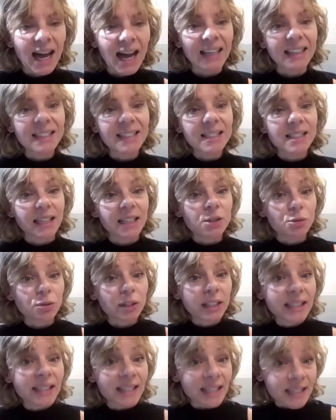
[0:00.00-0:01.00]
And it's
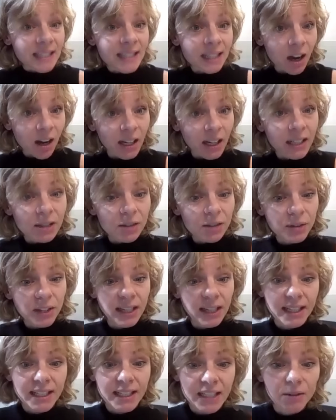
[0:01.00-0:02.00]
really this kind of
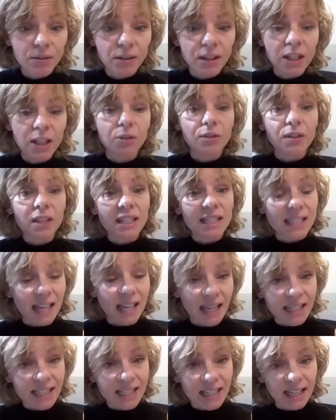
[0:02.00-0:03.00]
connectivity of the
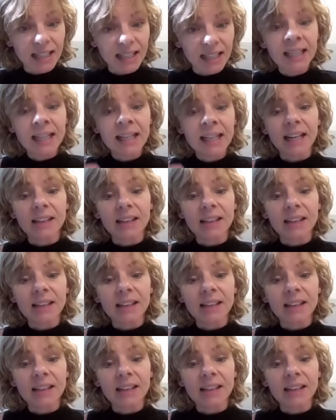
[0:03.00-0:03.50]
data